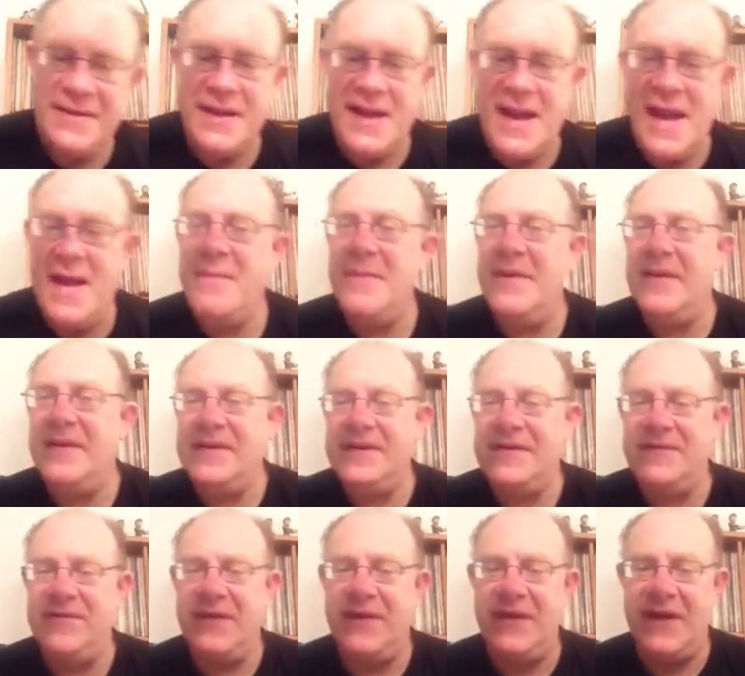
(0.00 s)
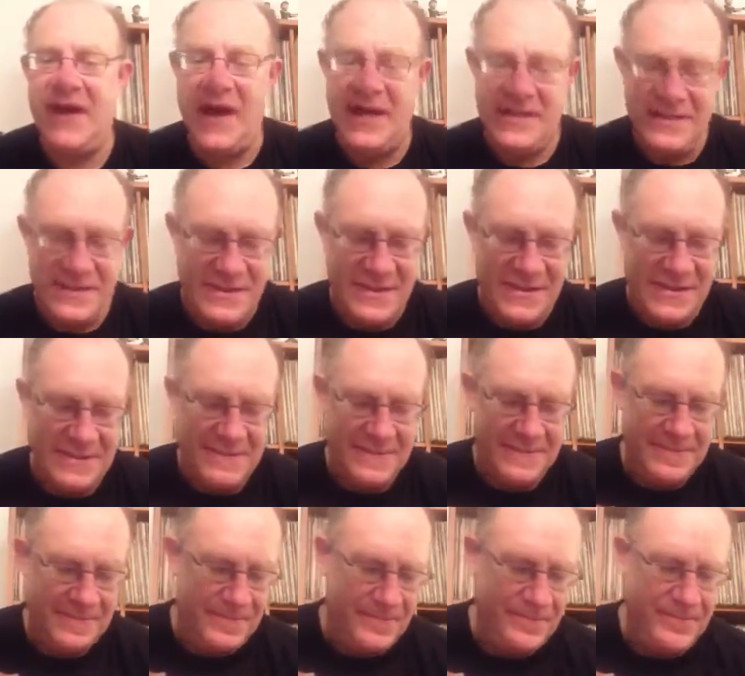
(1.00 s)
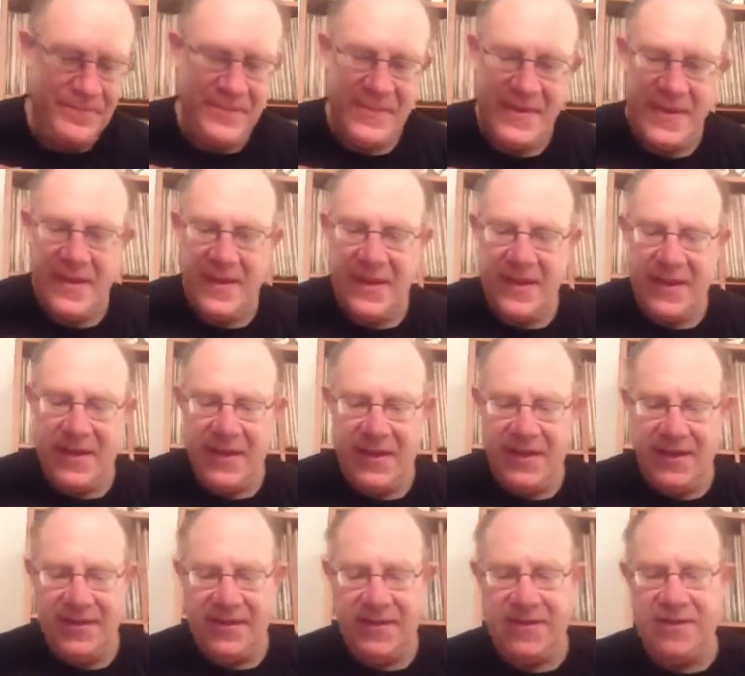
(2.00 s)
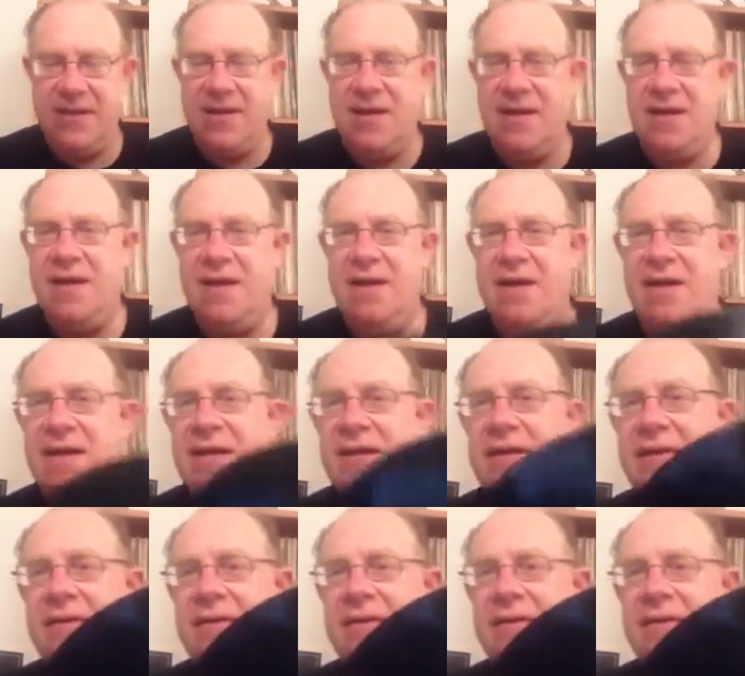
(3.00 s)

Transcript: the label is very nice. It's a